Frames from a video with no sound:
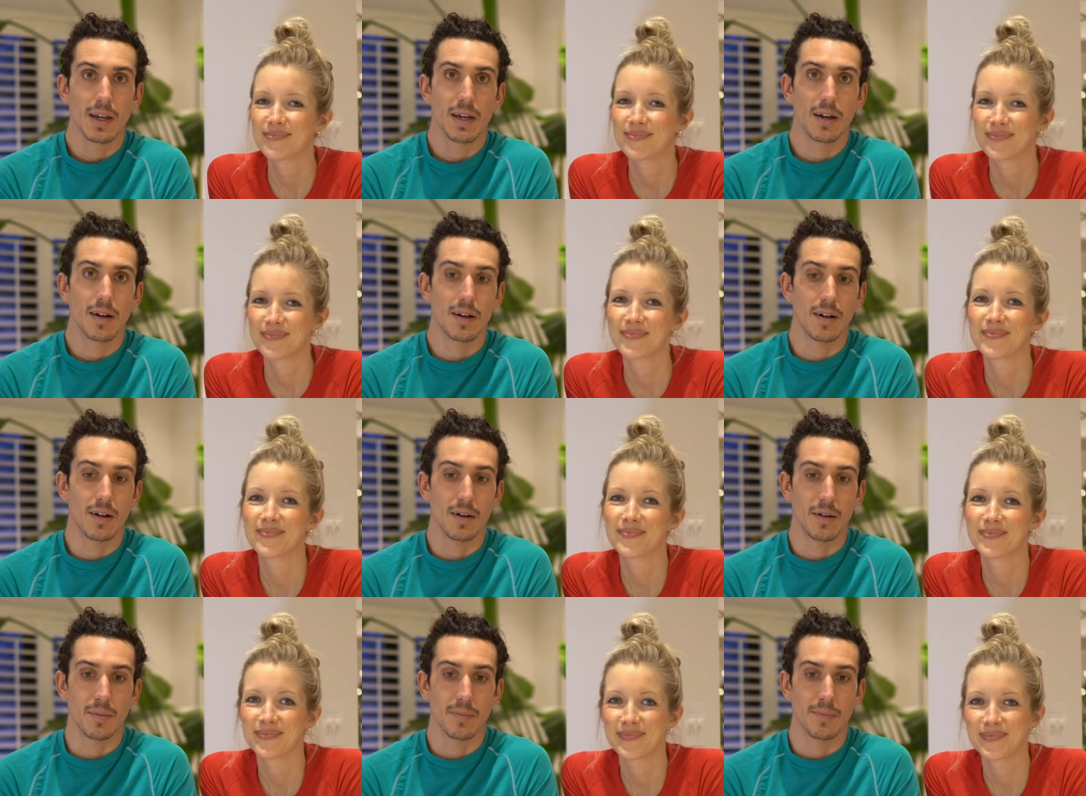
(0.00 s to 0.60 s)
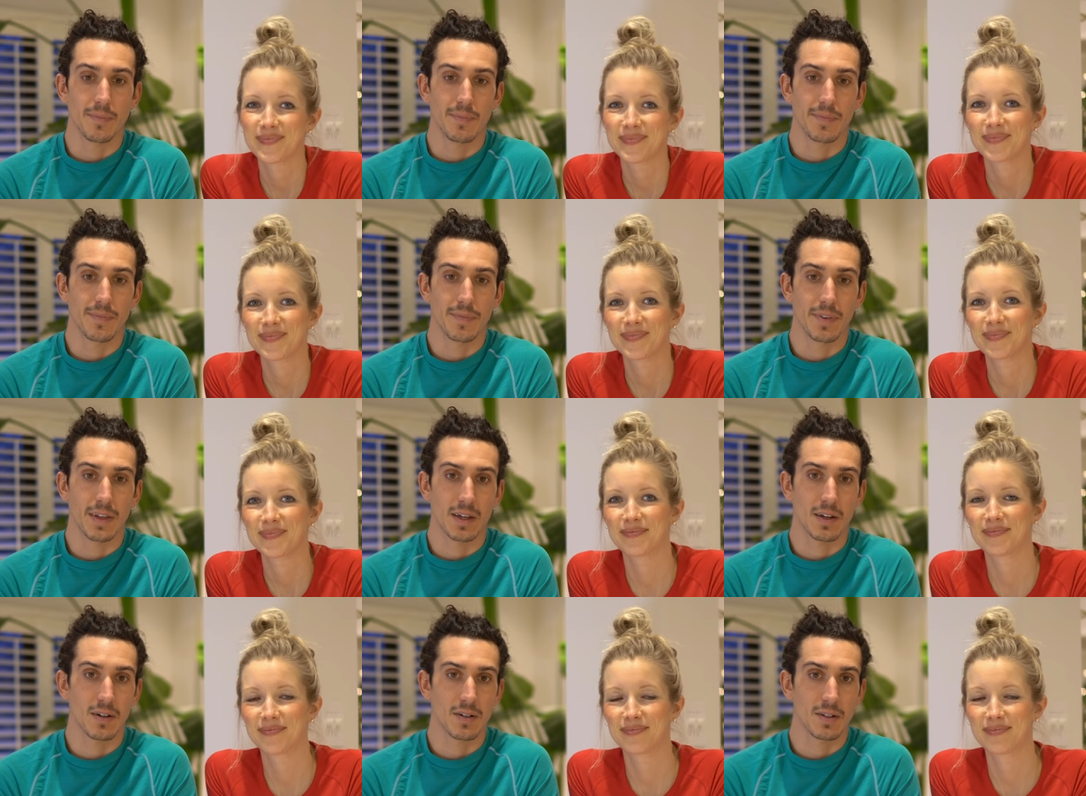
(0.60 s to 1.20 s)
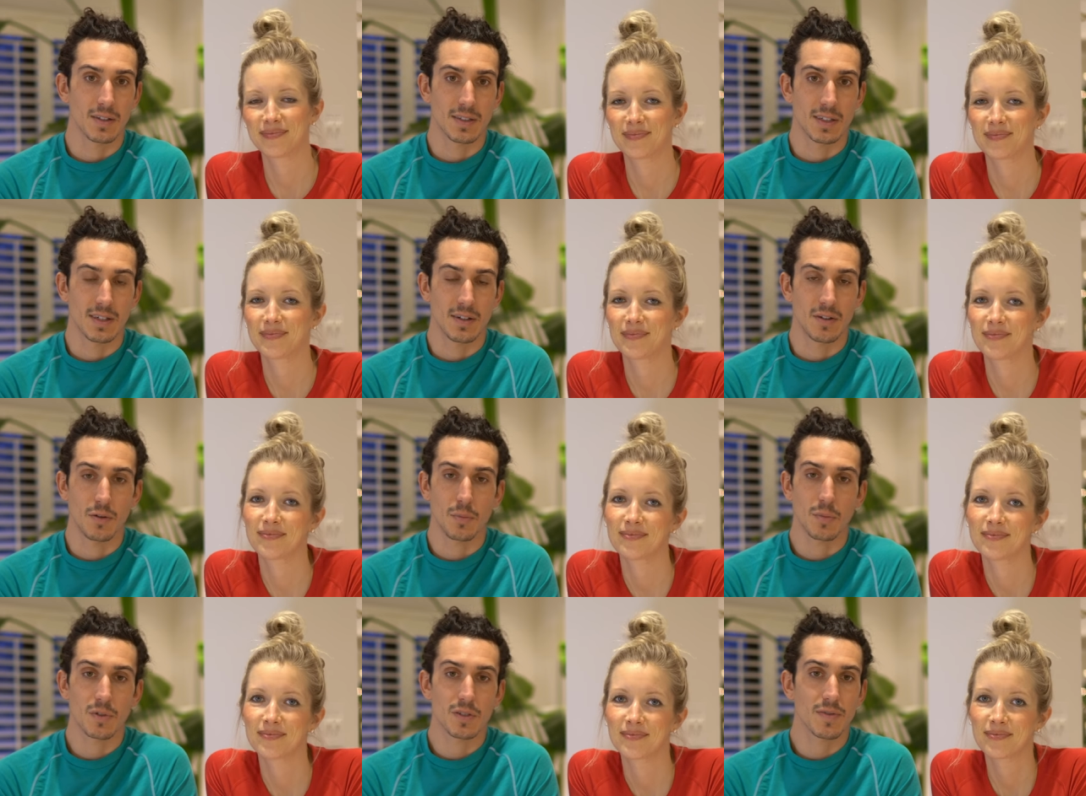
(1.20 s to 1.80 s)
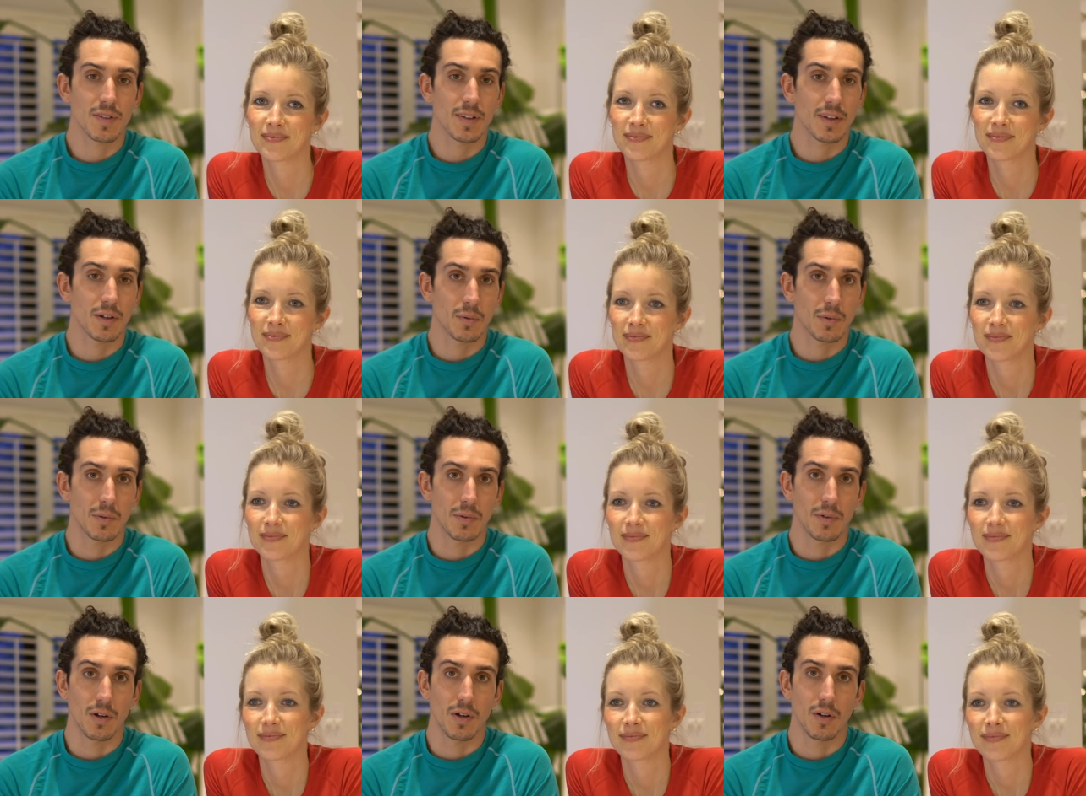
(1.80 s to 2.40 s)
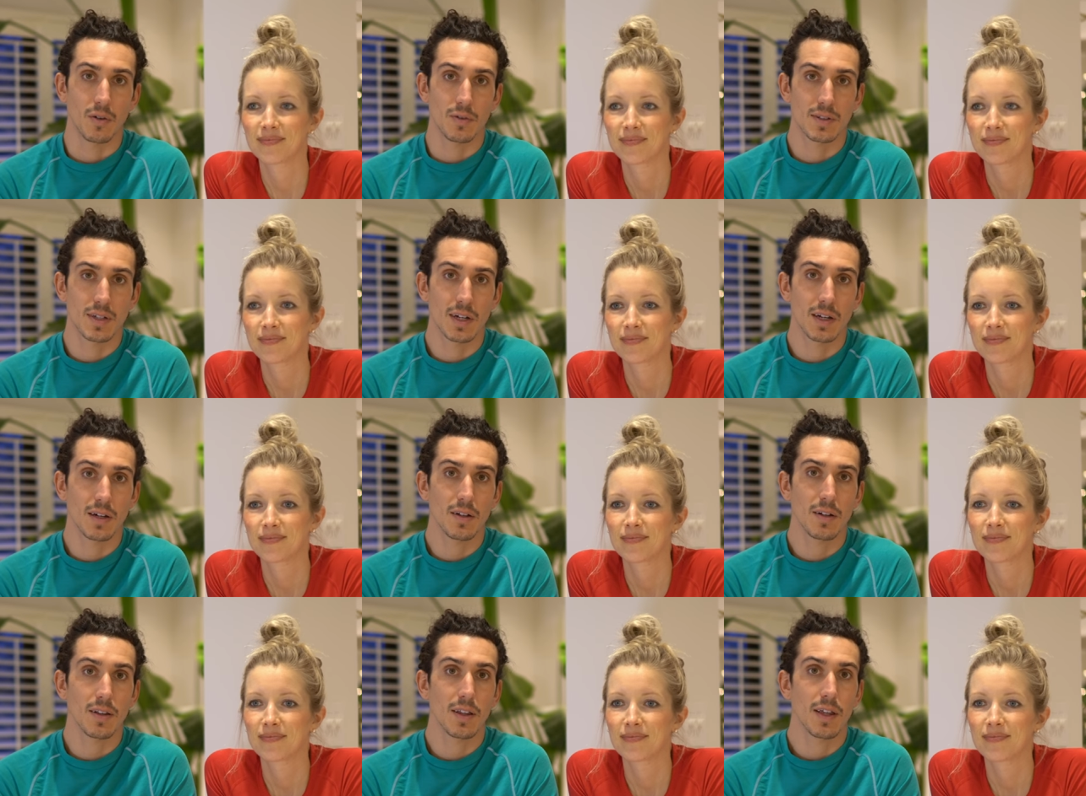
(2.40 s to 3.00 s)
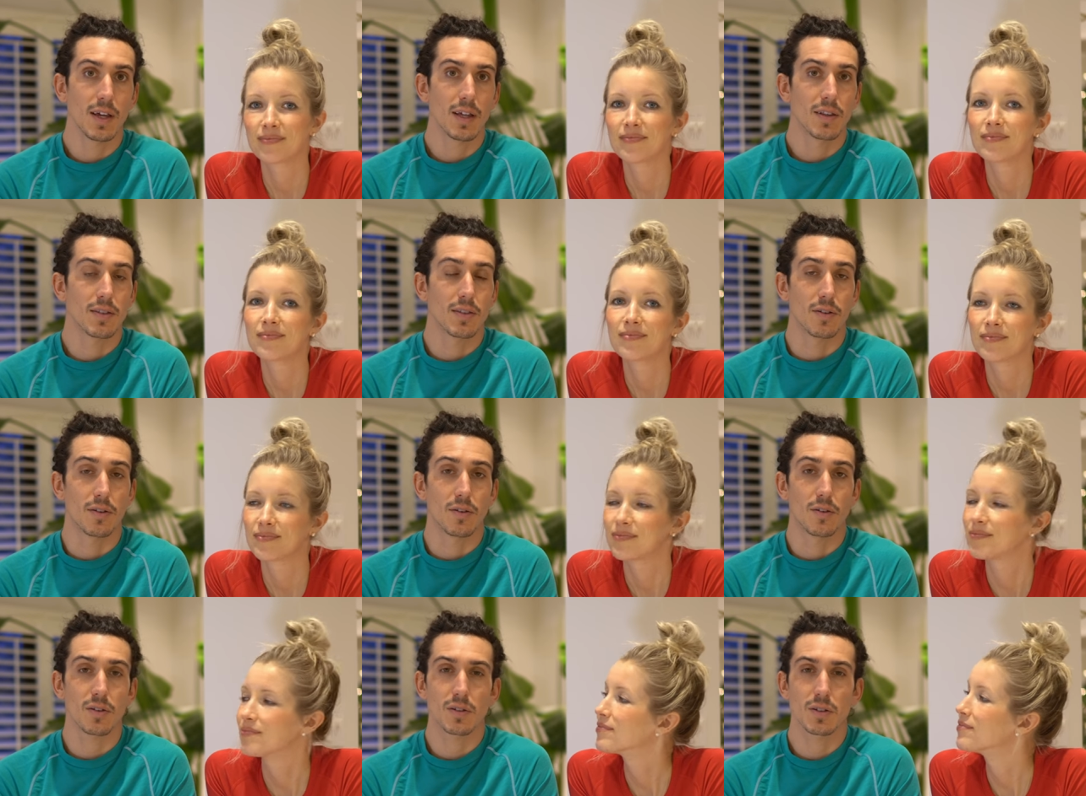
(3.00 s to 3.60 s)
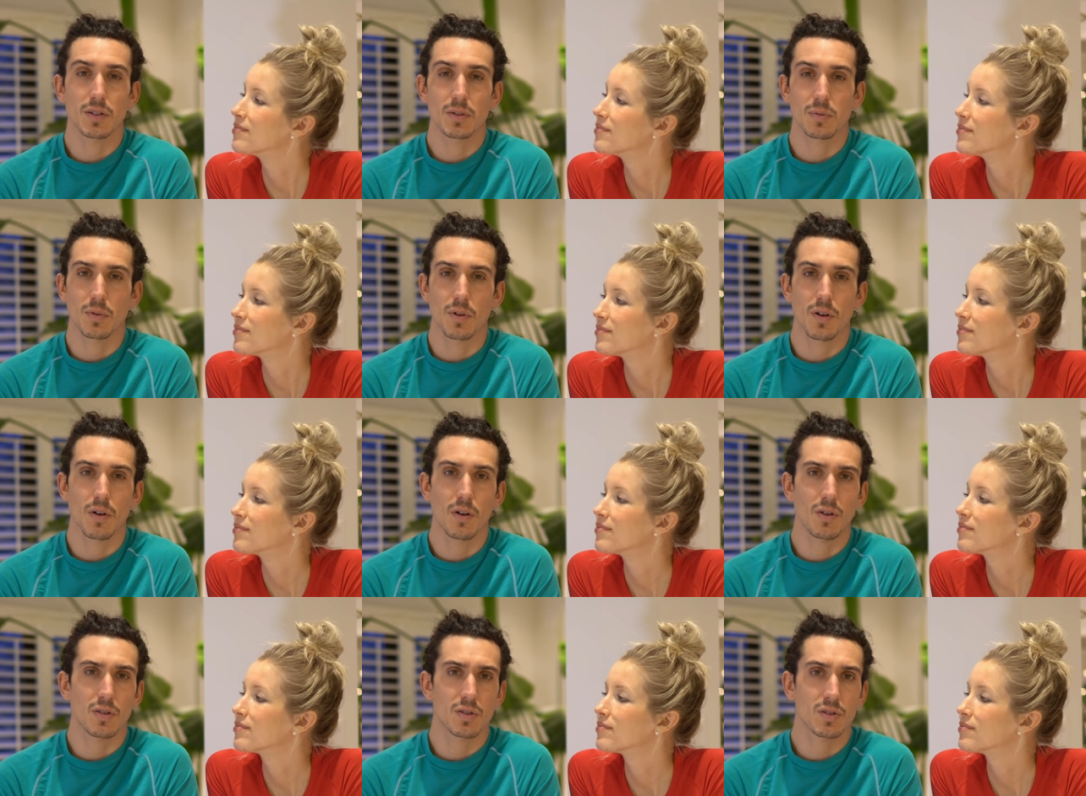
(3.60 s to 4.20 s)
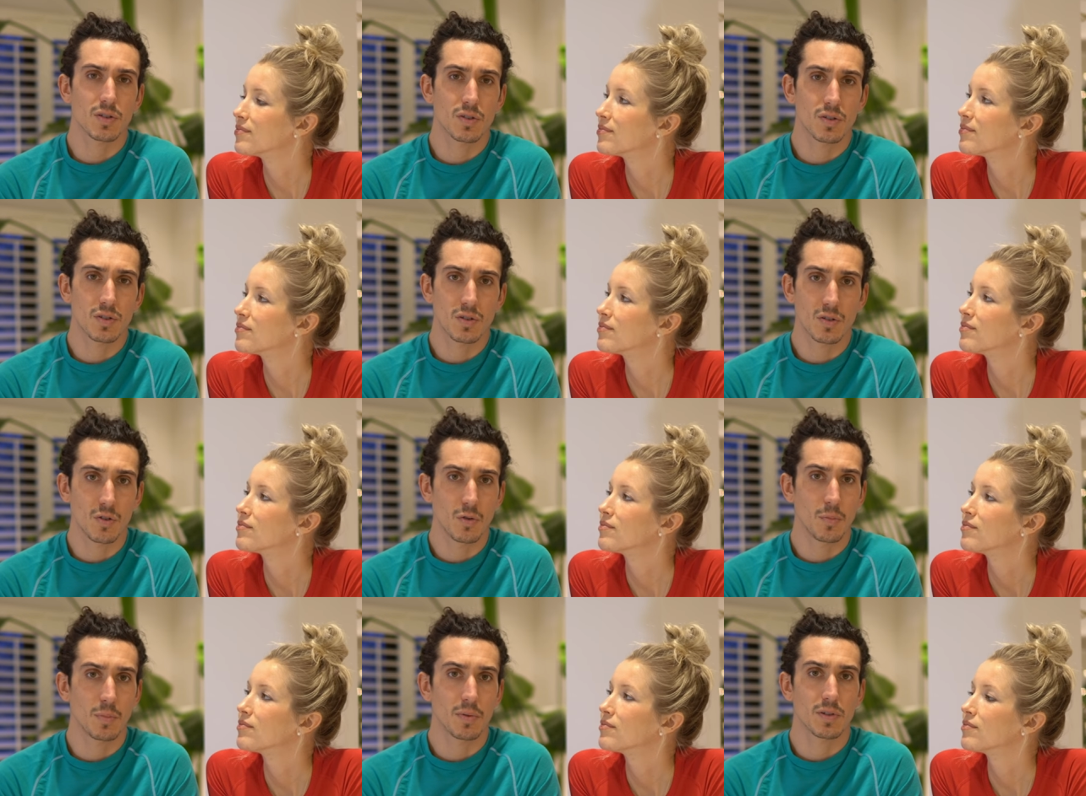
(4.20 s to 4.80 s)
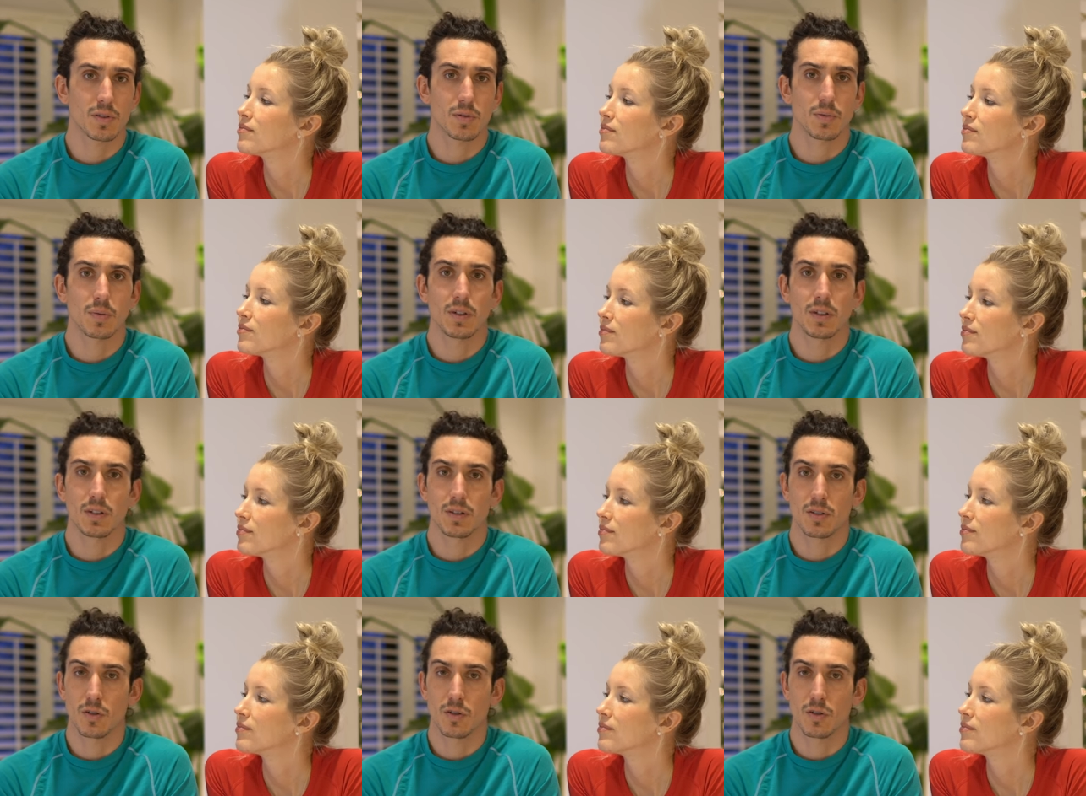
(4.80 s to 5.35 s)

Speaker 1: Um, like Erin said, it almost felt like we were in a hotel. The nurses were all super sweet,